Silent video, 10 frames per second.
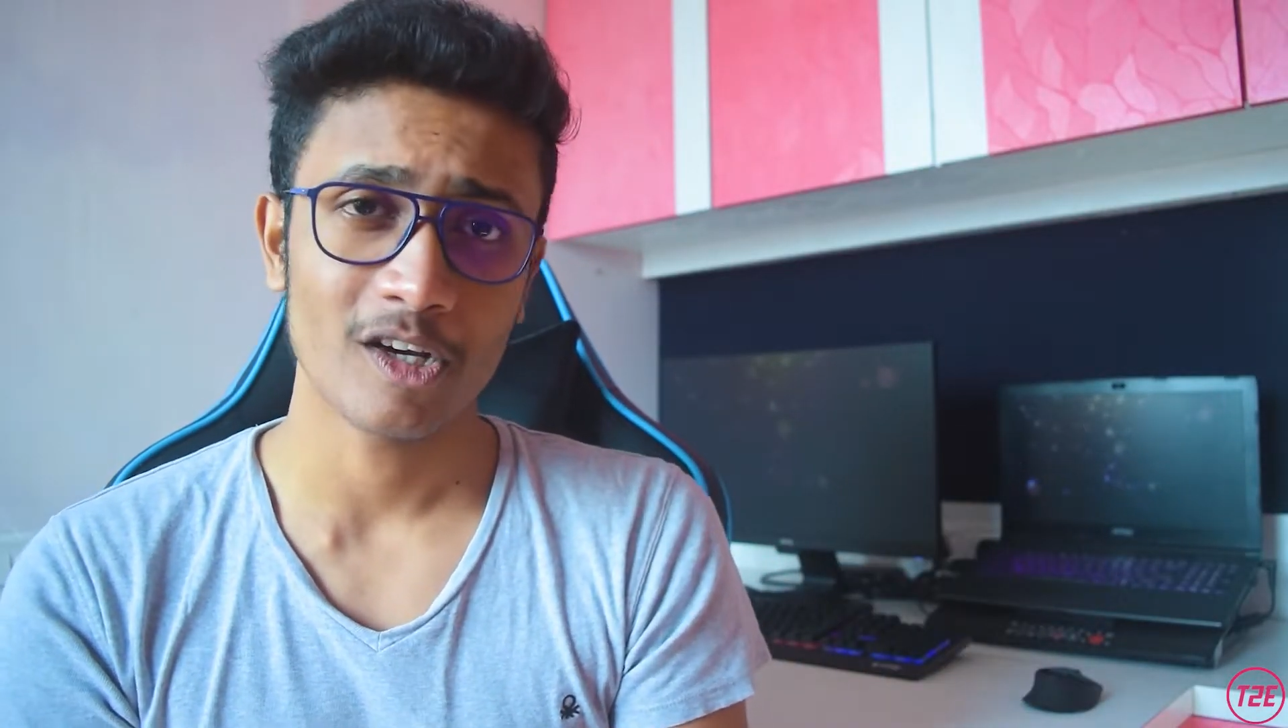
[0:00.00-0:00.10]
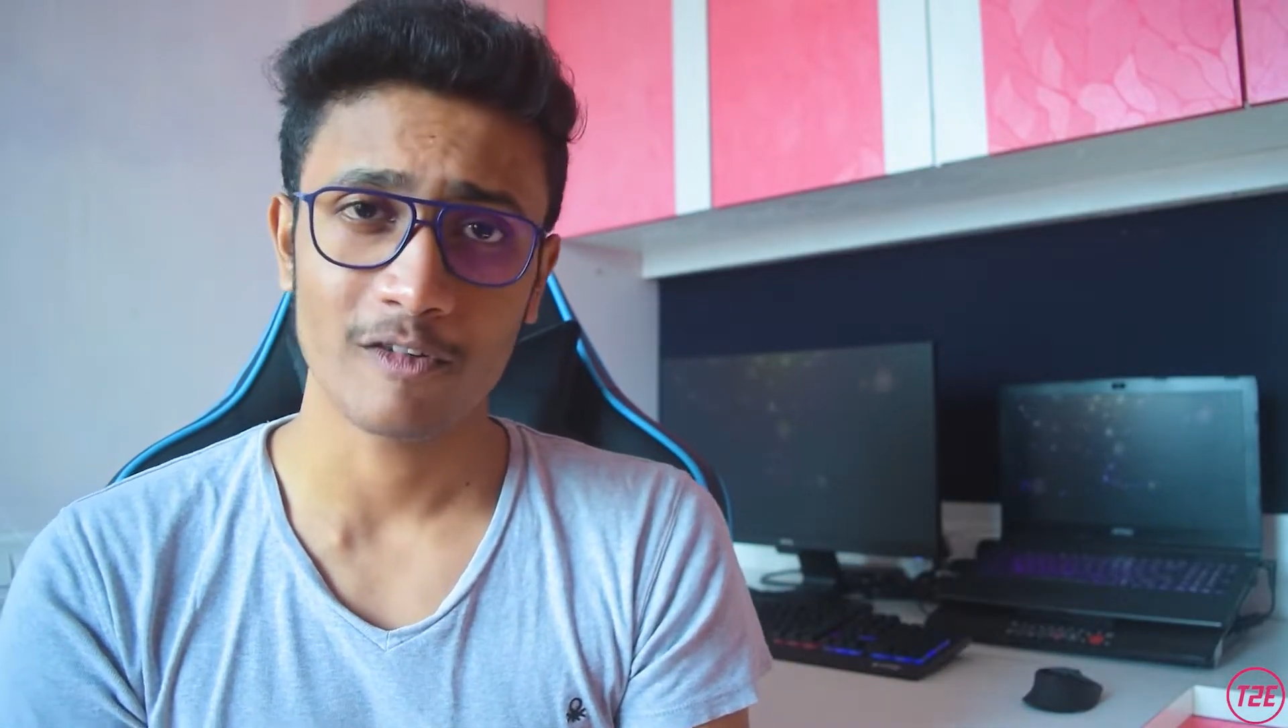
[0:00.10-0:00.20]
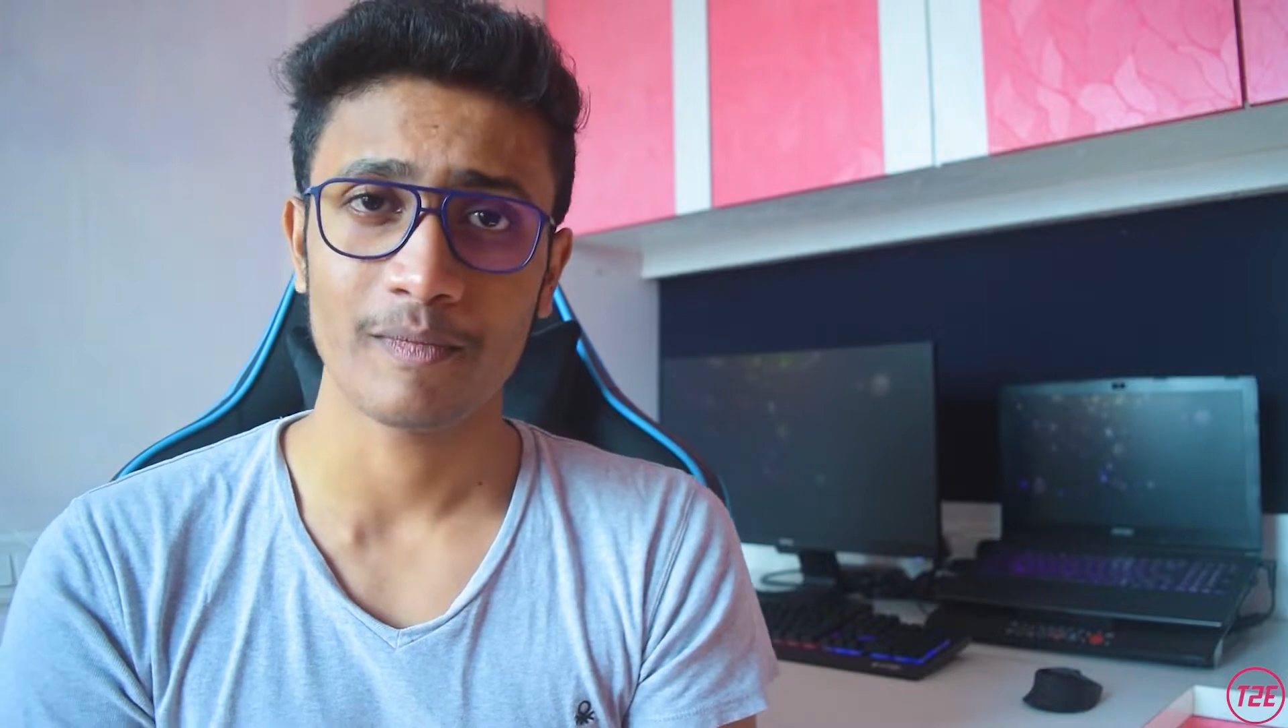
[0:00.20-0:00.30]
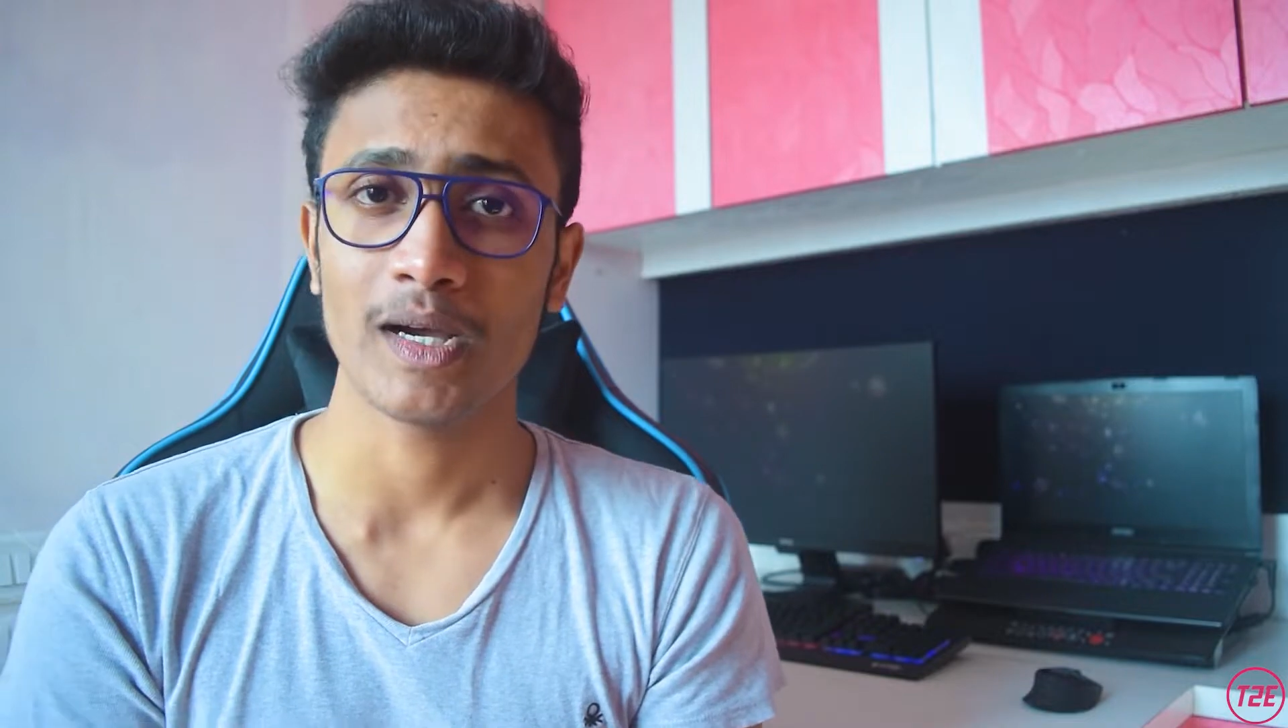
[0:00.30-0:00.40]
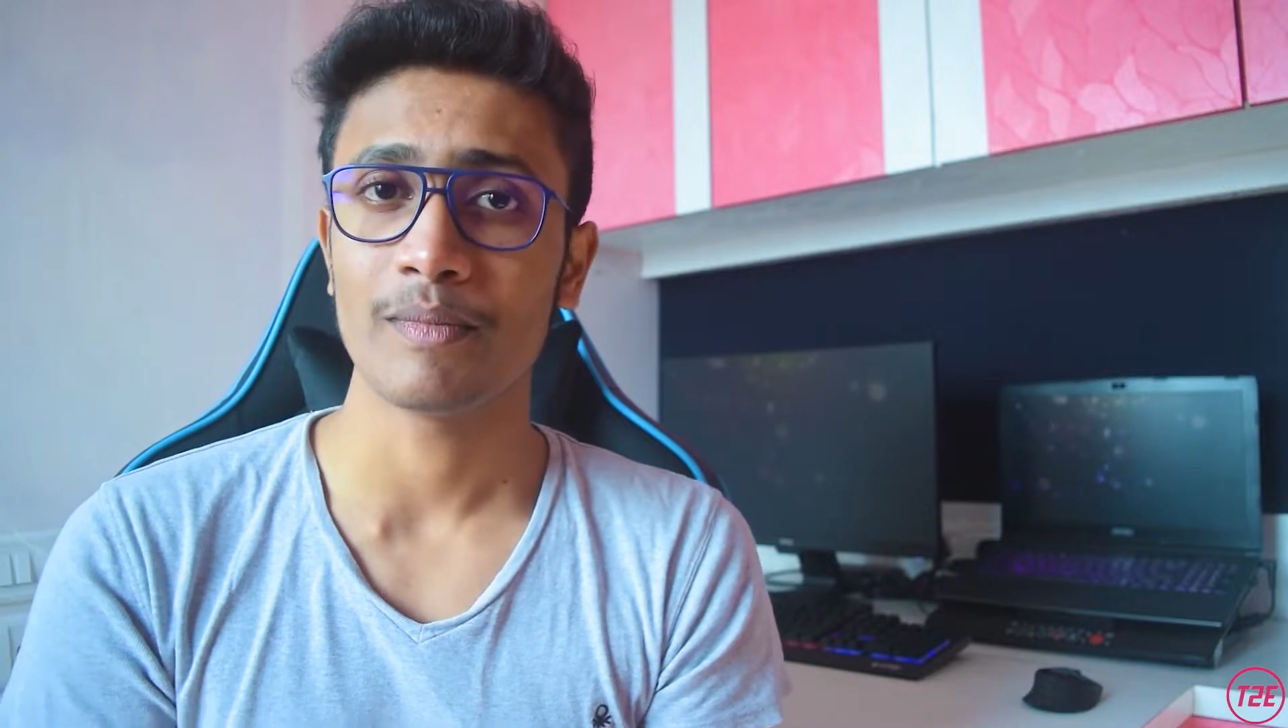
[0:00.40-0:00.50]

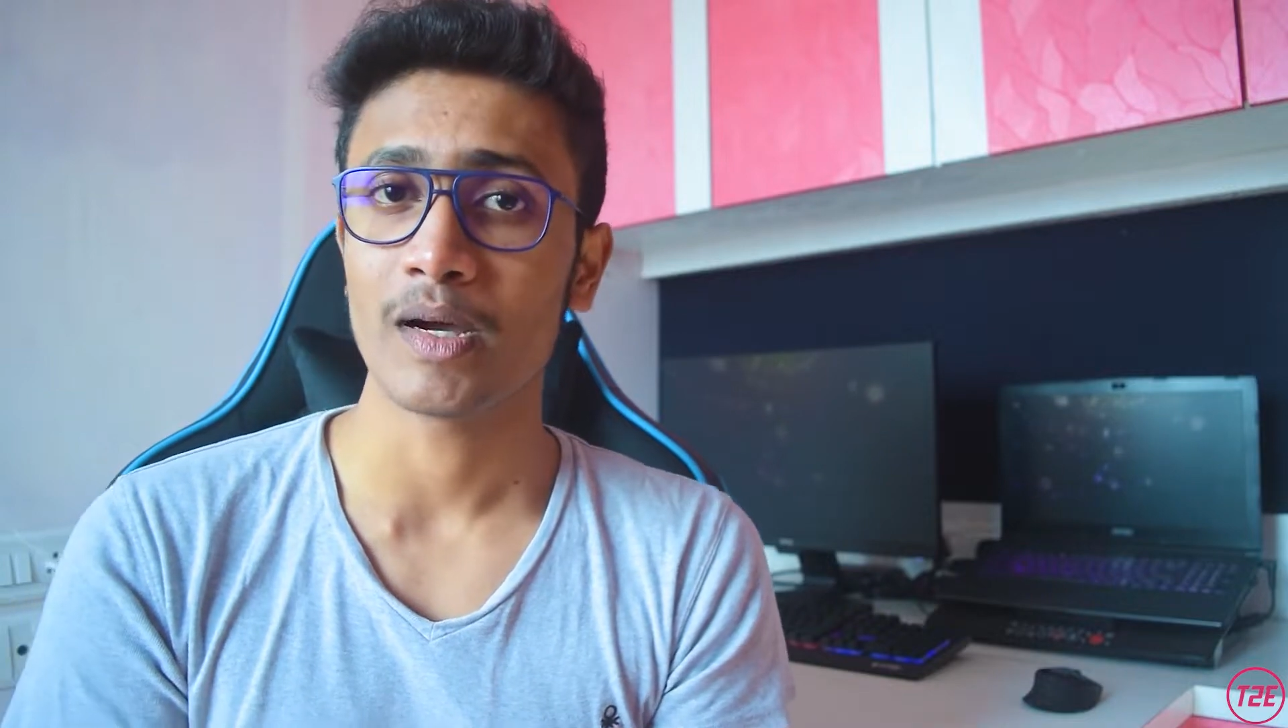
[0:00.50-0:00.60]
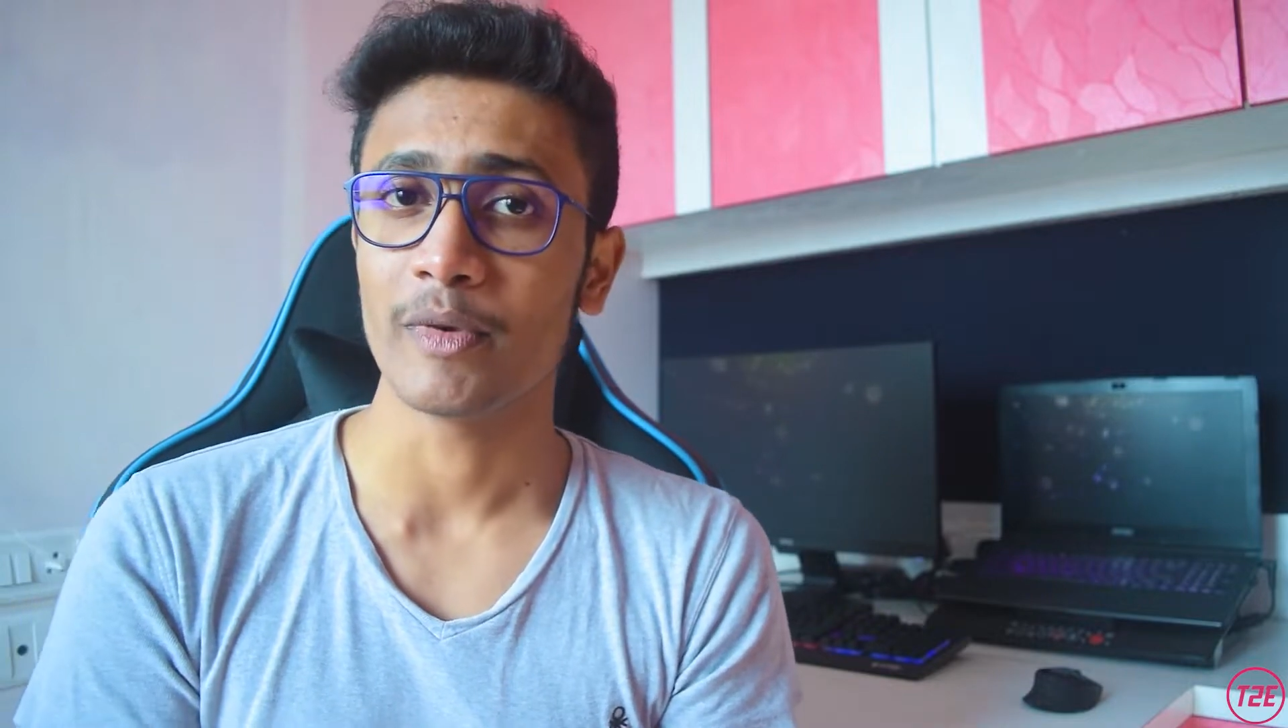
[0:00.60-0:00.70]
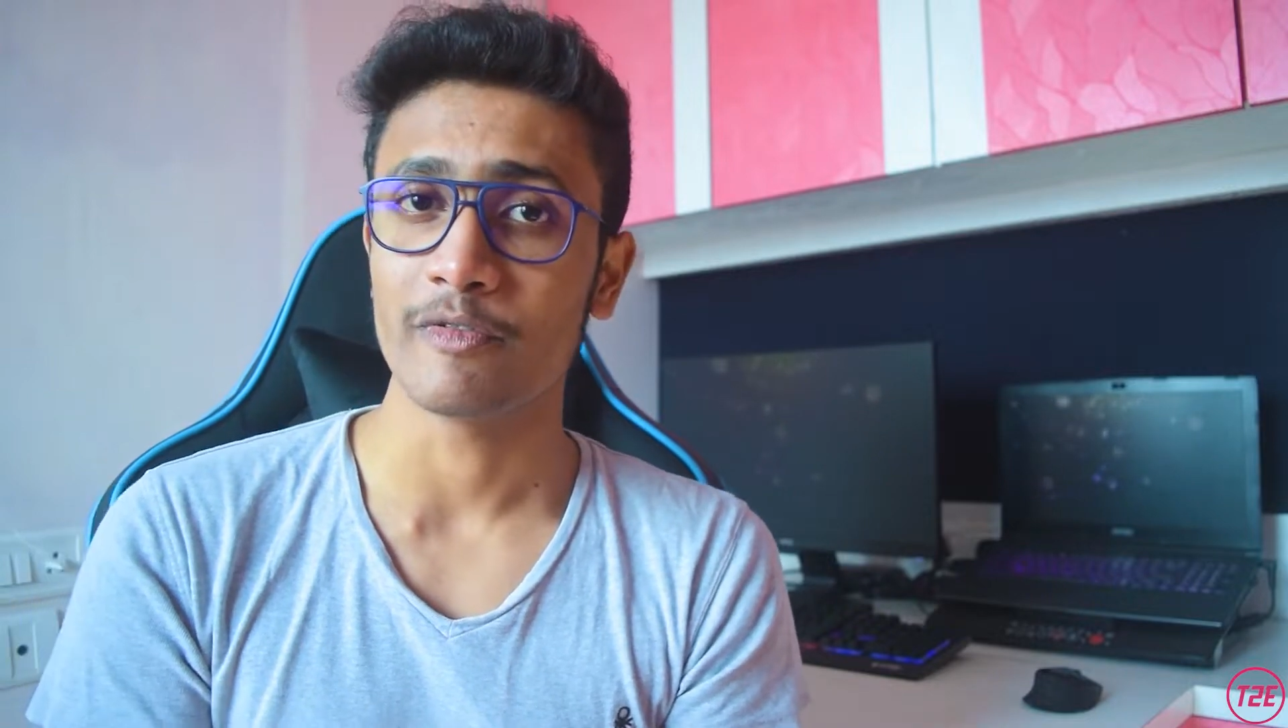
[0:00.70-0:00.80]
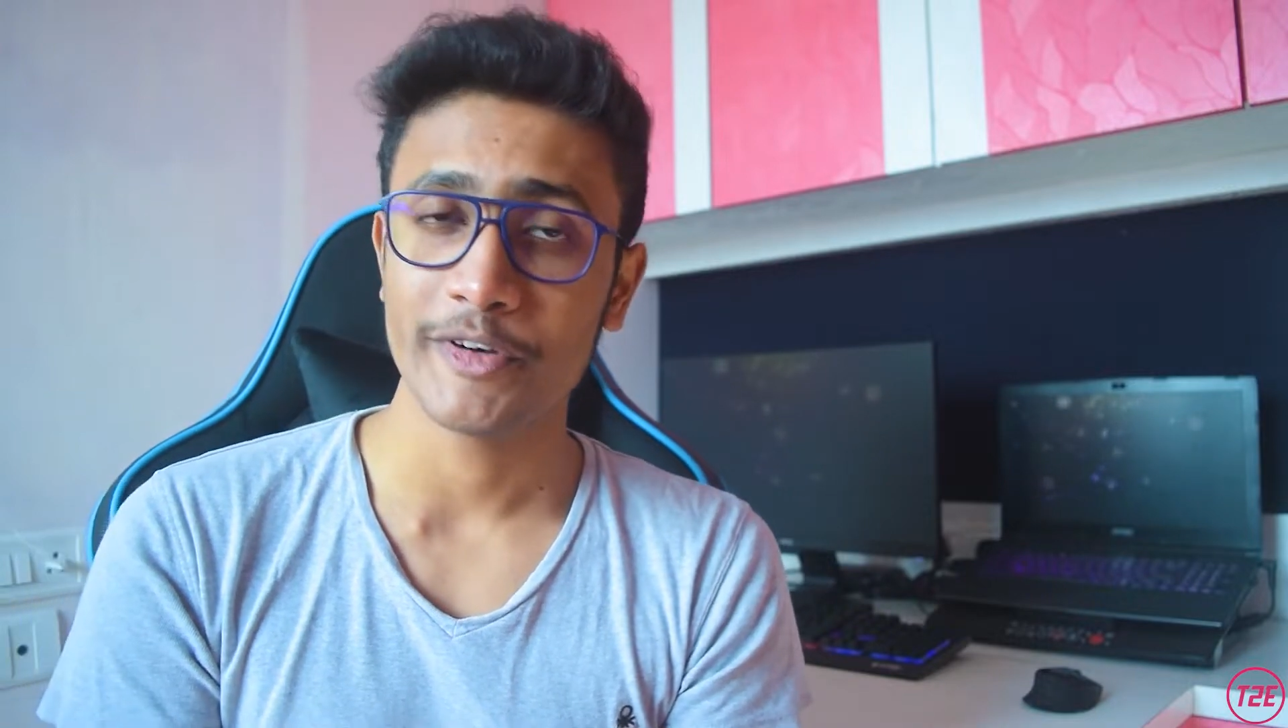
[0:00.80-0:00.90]
of my upcoming